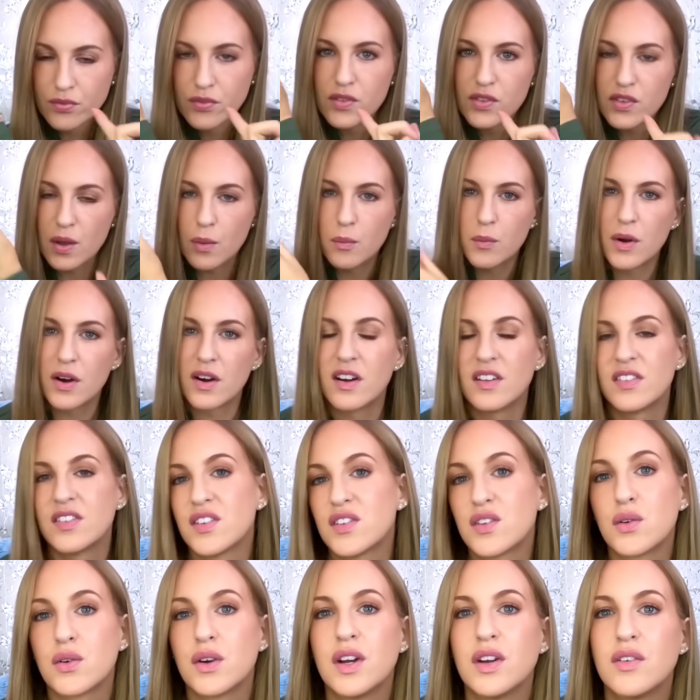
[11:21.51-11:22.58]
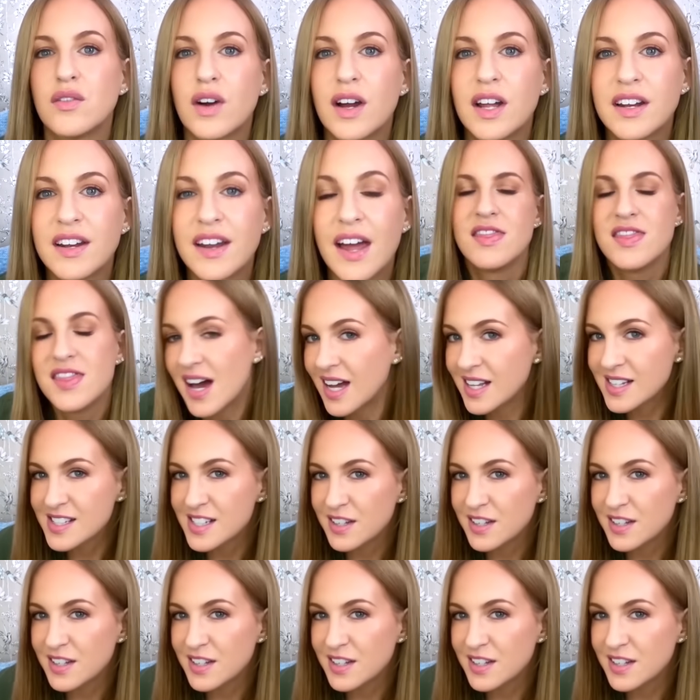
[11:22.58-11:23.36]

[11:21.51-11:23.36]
somewhere on the screen right now. That's